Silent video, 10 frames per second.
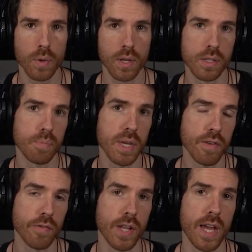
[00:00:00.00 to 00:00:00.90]
It's
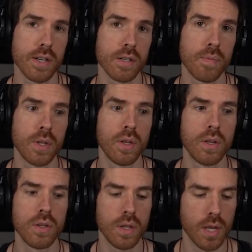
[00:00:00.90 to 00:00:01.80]
B flat.
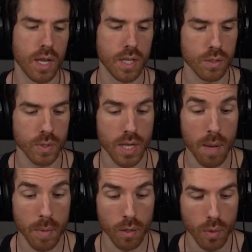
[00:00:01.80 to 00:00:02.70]
And that's what's
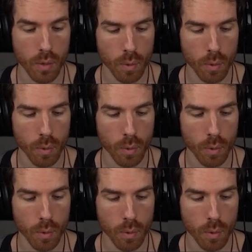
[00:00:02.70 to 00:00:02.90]
happening, right?